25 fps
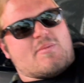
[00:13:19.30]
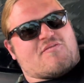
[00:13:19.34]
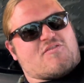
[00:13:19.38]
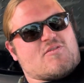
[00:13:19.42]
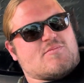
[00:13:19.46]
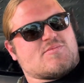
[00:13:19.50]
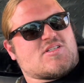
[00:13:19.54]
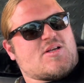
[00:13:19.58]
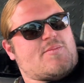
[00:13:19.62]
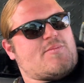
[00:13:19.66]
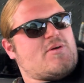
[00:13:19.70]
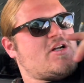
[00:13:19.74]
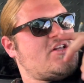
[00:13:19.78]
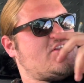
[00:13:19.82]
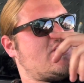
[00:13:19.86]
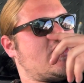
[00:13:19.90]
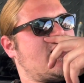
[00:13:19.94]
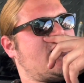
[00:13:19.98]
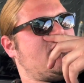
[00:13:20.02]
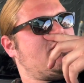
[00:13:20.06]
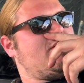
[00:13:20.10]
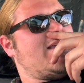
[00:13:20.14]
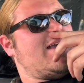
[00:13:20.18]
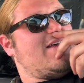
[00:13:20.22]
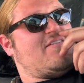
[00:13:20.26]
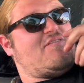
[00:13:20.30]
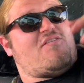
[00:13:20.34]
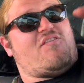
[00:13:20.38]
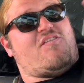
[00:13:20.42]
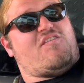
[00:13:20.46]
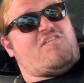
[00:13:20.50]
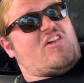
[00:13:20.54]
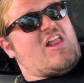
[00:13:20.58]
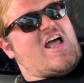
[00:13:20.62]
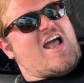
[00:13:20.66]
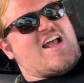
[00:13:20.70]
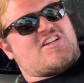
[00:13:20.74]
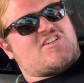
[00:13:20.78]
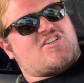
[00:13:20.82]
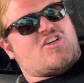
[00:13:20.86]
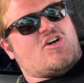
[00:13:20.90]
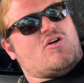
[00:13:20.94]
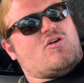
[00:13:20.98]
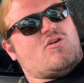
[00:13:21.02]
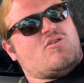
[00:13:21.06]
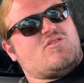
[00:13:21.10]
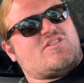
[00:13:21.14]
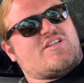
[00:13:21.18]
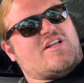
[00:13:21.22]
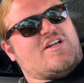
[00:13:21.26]
from somebody that flat
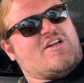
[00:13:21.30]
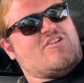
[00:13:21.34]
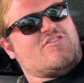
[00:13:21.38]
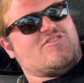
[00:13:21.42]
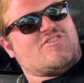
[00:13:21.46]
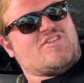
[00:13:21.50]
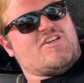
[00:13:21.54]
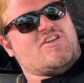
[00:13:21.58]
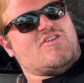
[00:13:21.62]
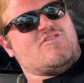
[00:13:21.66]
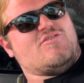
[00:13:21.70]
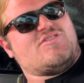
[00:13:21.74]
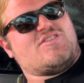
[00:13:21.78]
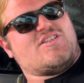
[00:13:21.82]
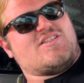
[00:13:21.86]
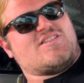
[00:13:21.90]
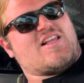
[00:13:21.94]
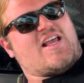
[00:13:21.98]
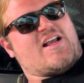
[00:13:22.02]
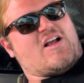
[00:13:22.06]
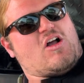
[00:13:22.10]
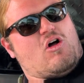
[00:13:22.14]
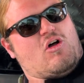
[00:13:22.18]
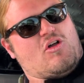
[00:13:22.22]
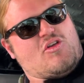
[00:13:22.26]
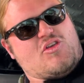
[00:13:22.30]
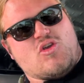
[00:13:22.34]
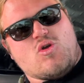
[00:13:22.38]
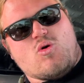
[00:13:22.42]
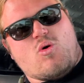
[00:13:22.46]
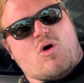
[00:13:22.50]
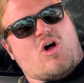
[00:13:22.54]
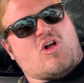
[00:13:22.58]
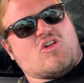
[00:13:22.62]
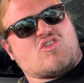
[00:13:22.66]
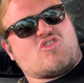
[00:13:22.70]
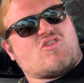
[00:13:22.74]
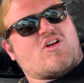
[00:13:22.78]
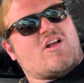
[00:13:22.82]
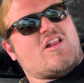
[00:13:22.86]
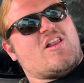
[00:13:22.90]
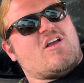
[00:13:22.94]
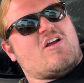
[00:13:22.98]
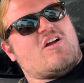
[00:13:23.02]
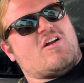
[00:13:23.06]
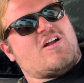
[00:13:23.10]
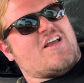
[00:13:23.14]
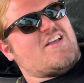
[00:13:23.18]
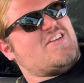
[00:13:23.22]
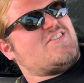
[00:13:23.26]
tows and usually uses like a U-Haul
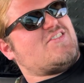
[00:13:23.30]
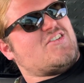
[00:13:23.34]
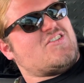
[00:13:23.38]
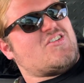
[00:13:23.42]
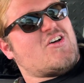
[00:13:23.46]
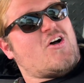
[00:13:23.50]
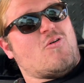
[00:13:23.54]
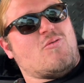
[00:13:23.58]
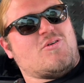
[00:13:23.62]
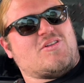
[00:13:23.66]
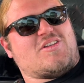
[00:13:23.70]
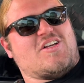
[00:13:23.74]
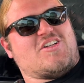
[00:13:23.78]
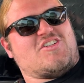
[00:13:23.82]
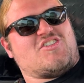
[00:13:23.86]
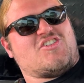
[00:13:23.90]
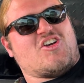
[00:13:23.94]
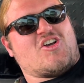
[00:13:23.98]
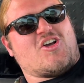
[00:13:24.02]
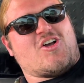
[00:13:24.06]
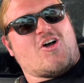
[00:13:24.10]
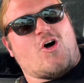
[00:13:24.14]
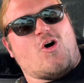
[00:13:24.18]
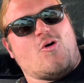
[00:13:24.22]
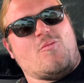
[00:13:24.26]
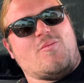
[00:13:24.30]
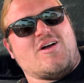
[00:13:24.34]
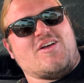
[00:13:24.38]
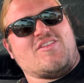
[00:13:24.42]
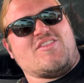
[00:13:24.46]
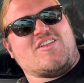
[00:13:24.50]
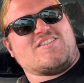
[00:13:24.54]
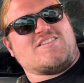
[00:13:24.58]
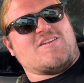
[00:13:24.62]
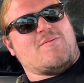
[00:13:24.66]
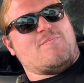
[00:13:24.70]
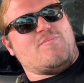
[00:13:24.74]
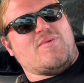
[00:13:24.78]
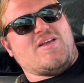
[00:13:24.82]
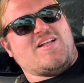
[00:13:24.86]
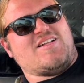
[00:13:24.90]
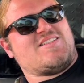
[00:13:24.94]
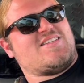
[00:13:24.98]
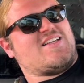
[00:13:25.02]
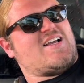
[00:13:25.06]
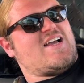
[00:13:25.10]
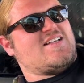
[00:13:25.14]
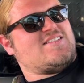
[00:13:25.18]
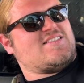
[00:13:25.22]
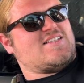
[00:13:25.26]
trailer, and I used to tow with a Tacoma that's a
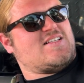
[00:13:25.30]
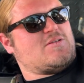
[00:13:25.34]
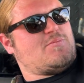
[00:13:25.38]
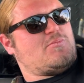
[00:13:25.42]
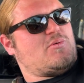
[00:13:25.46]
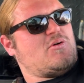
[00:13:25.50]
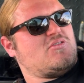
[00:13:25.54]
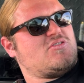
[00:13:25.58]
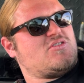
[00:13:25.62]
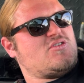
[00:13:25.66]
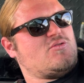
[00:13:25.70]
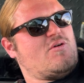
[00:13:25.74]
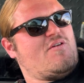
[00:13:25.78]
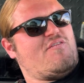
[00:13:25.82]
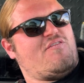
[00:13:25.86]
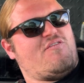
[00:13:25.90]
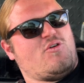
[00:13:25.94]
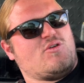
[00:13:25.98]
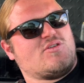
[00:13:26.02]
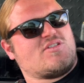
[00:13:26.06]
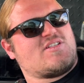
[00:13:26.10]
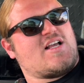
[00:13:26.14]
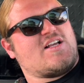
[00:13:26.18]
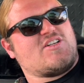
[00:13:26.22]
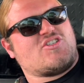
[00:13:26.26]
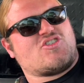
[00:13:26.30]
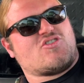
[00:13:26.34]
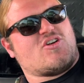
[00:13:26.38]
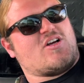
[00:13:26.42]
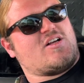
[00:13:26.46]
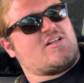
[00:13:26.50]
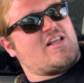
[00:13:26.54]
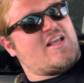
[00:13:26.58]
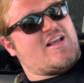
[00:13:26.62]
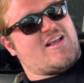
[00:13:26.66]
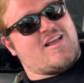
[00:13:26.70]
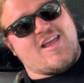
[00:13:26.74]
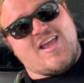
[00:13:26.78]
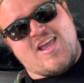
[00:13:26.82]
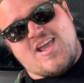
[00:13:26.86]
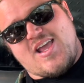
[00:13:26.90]
mid-size as opposed to a full-size truck, like